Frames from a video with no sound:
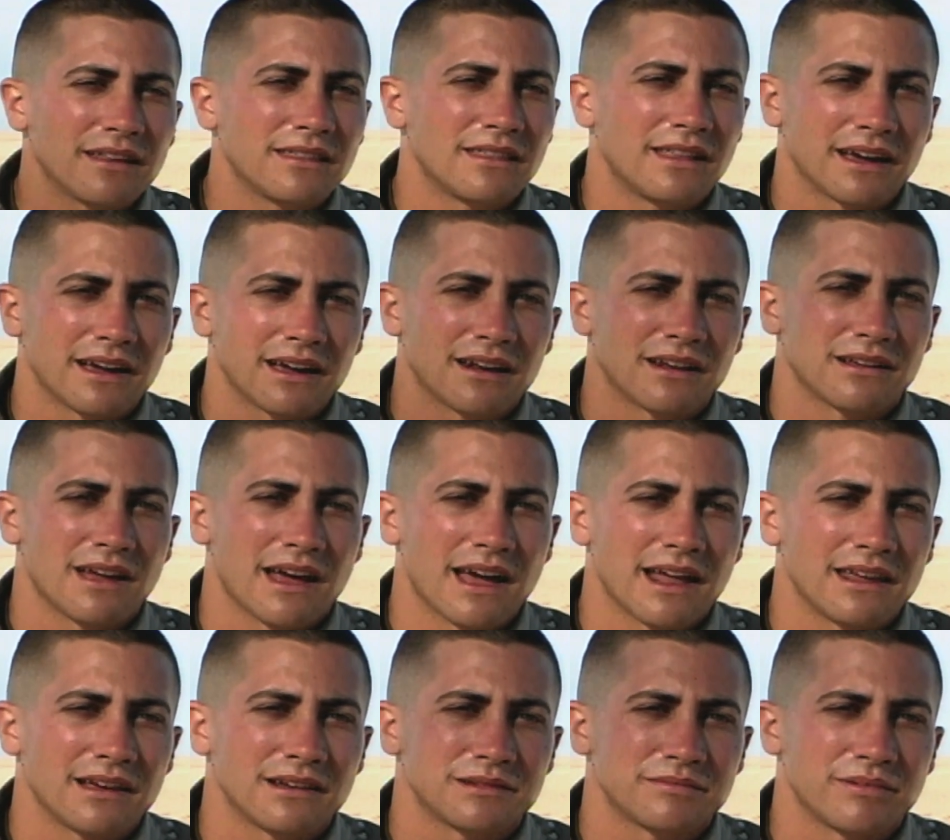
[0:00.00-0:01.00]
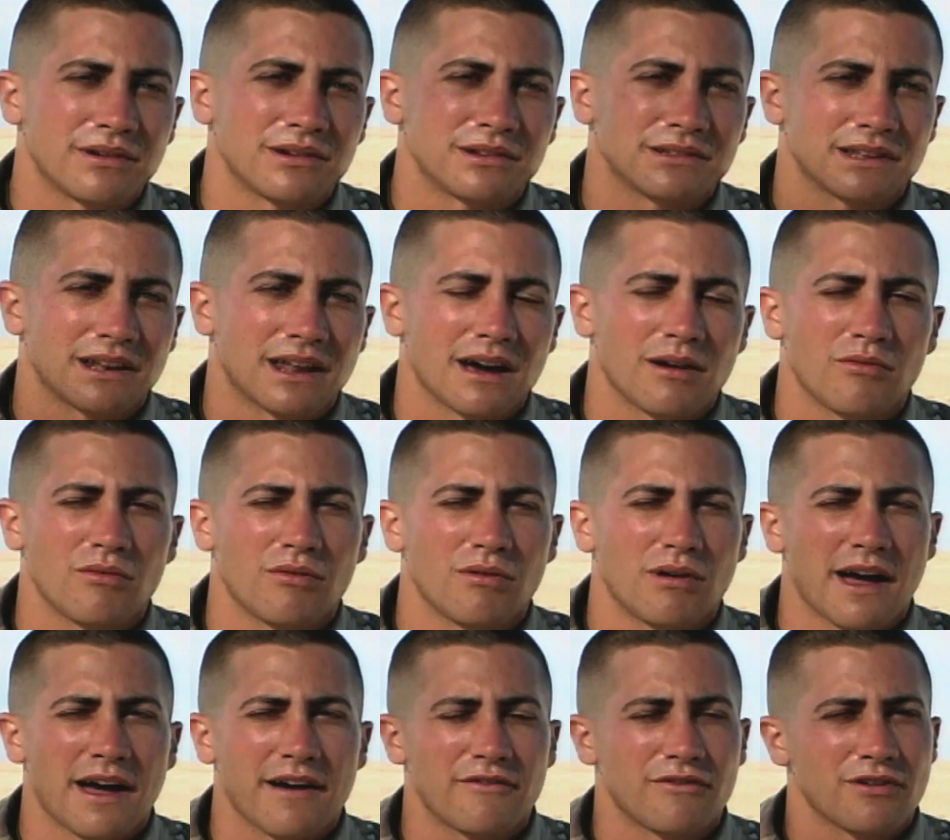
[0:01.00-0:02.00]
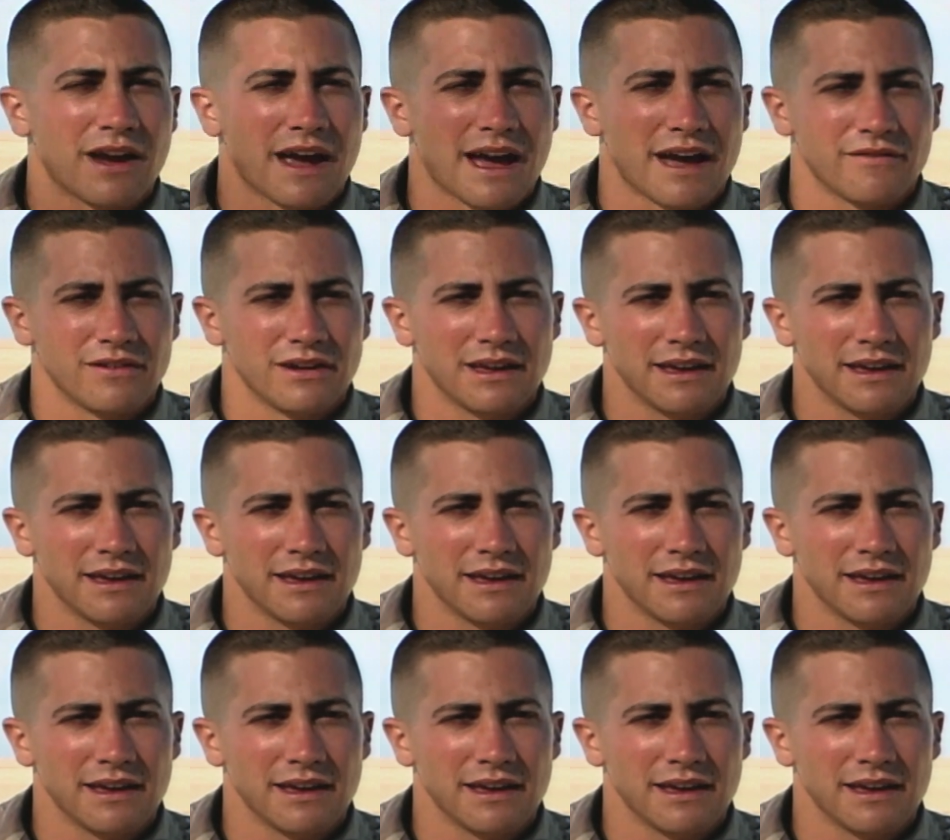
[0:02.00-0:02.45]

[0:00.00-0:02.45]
unlike any, any experience that I will ever have